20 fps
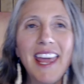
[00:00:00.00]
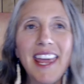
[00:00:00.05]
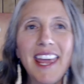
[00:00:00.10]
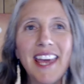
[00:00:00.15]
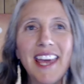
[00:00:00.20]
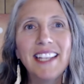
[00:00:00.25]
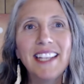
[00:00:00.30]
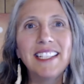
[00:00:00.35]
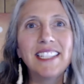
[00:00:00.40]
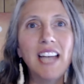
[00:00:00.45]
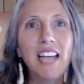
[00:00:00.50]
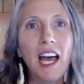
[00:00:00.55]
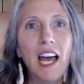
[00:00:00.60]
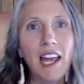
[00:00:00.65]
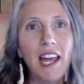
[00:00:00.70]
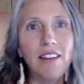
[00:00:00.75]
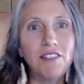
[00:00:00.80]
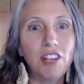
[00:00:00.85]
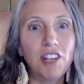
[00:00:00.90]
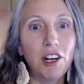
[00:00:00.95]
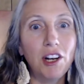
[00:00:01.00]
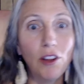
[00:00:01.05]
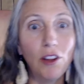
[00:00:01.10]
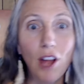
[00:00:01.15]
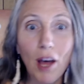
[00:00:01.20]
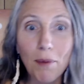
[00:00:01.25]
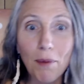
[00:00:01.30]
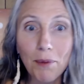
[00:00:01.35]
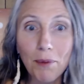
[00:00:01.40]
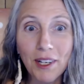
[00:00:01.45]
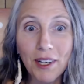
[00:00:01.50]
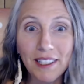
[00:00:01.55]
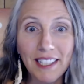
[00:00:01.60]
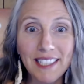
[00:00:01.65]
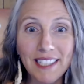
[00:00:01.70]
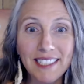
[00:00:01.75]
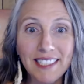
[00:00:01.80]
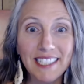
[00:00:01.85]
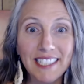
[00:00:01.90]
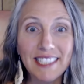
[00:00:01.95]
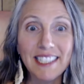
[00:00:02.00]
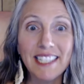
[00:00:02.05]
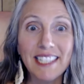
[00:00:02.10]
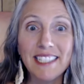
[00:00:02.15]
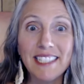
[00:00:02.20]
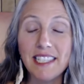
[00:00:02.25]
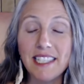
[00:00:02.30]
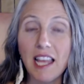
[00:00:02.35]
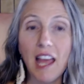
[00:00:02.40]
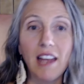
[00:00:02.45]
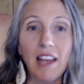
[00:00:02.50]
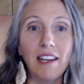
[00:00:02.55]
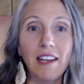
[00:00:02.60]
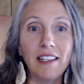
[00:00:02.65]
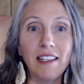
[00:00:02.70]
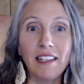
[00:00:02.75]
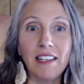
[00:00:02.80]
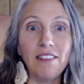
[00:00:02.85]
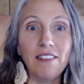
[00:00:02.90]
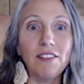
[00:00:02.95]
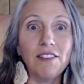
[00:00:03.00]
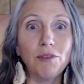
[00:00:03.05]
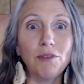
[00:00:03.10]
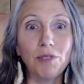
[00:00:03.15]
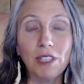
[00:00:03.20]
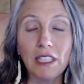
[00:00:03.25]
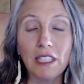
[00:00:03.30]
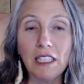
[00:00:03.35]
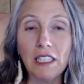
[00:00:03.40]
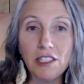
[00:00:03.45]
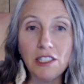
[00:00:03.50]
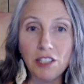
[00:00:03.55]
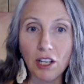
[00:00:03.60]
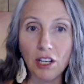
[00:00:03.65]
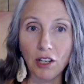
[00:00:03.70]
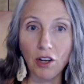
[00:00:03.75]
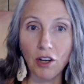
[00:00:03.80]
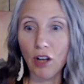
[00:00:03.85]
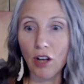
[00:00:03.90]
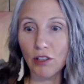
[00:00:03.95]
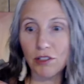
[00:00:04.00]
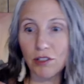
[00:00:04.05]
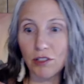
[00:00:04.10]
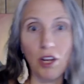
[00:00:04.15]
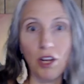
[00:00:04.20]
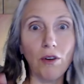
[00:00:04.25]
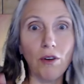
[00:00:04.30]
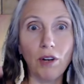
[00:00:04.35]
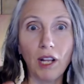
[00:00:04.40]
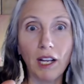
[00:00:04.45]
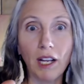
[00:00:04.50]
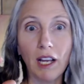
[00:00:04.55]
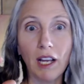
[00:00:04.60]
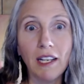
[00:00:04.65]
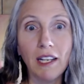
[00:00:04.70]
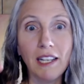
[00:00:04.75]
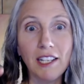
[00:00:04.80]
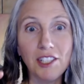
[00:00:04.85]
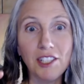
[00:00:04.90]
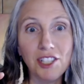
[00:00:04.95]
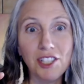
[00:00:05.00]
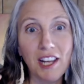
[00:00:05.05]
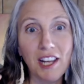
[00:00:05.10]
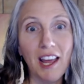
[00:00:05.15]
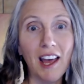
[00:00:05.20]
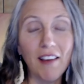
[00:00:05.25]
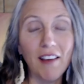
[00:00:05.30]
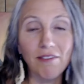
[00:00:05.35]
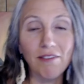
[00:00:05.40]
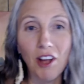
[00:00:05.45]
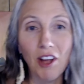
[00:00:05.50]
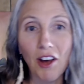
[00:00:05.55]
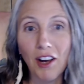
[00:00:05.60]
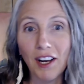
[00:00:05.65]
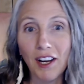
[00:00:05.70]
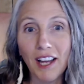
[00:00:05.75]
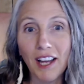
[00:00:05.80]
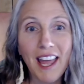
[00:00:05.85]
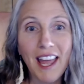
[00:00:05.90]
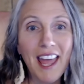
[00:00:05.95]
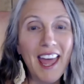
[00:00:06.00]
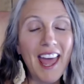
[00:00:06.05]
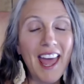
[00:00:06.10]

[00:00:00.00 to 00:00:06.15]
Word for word: And I've done a lot more cleansing since then and even released a gallstone like an inch and a half long.